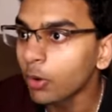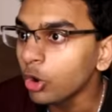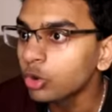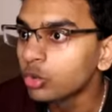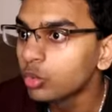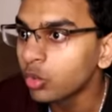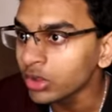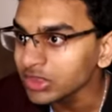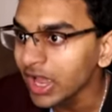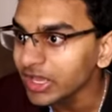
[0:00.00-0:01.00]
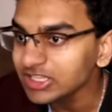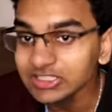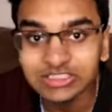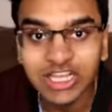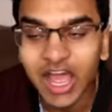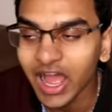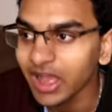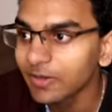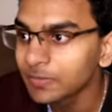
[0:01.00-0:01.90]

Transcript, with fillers: Bro, what the heck is that?